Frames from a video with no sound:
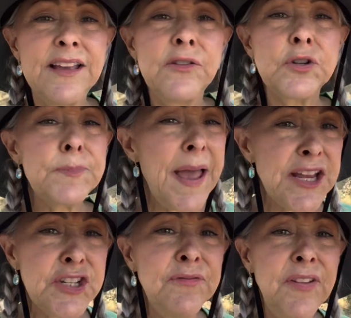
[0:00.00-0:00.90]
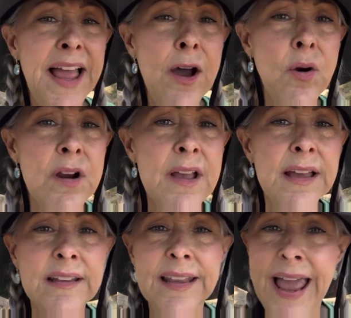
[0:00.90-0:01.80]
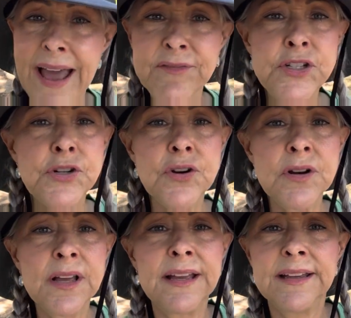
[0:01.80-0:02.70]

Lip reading: There's passion flower, lavender,